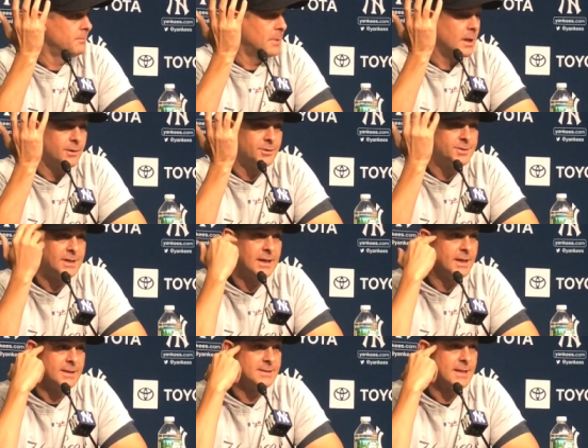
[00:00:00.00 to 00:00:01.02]
my
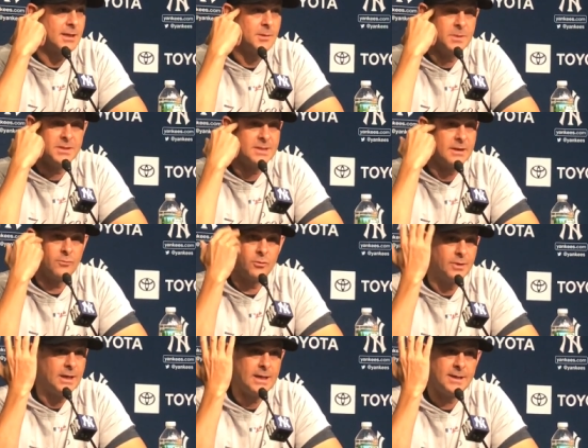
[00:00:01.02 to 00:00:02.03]
understanding is that could be
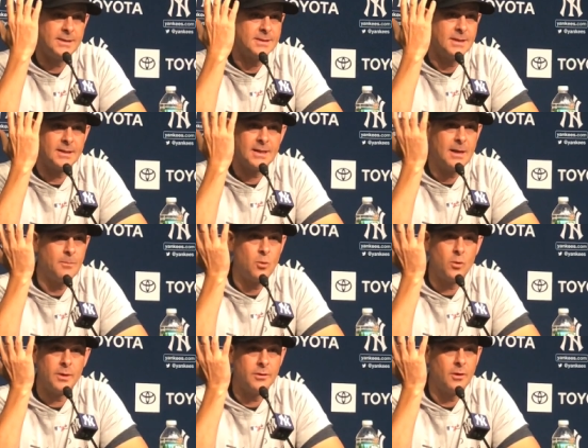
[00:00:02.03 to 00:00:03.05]
several days, and at
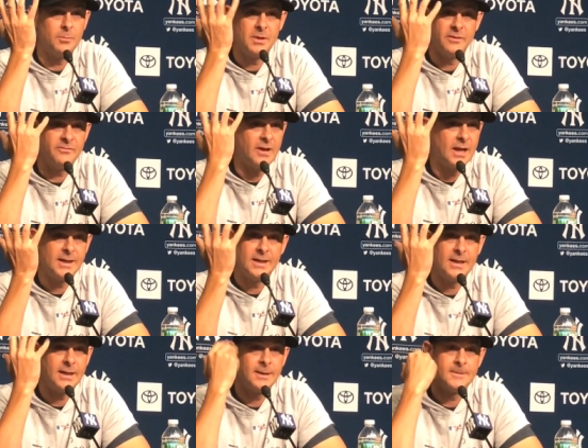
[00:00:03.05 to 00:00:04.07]
that point, there'll be a
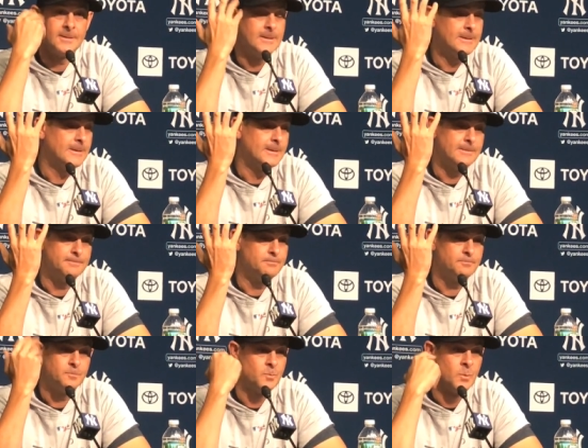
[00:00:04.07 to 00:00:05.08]
finding. Um,
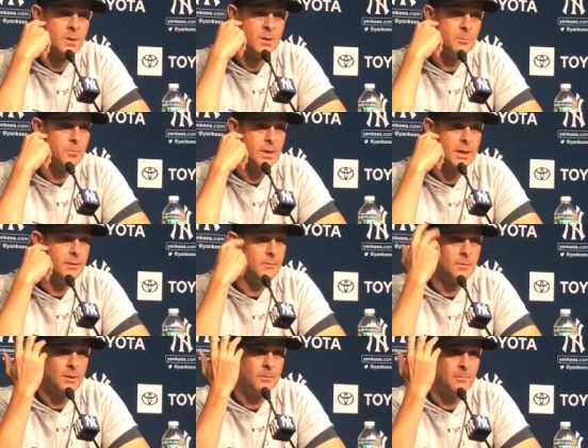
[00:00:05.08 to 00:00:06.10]
but it,
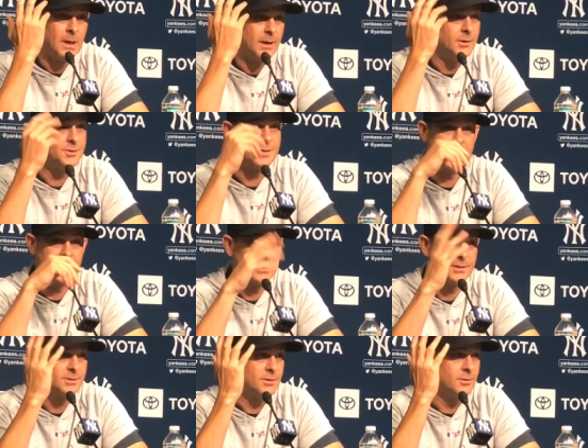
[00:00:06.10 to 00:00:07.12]
my understanding is